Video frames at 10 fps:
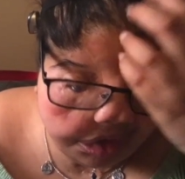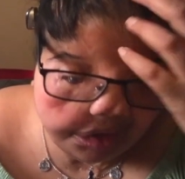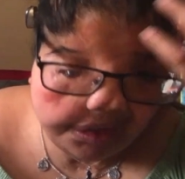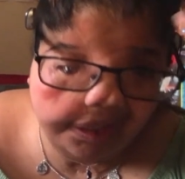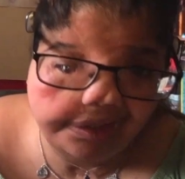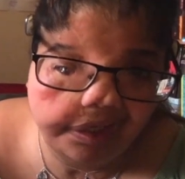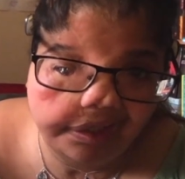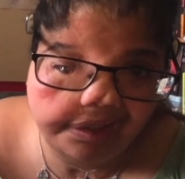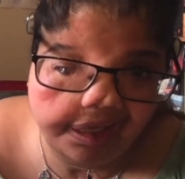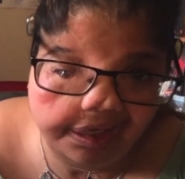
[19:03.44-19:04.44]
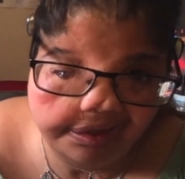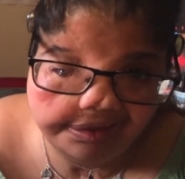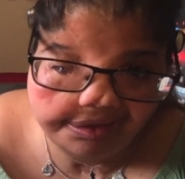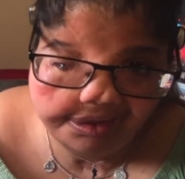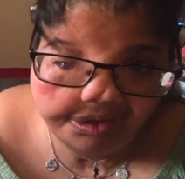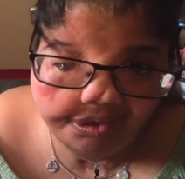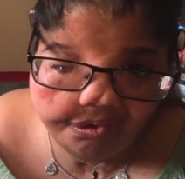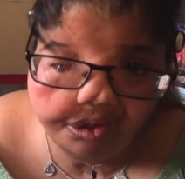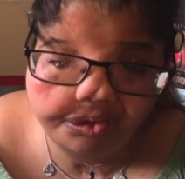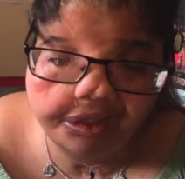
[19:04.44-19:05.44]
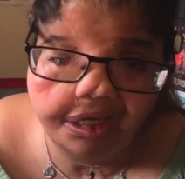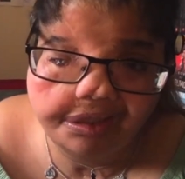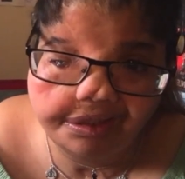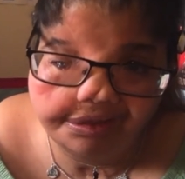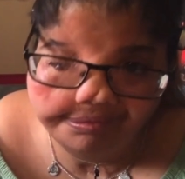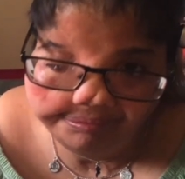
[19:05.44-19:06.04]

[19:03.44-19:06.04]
KKK, or the Nazis.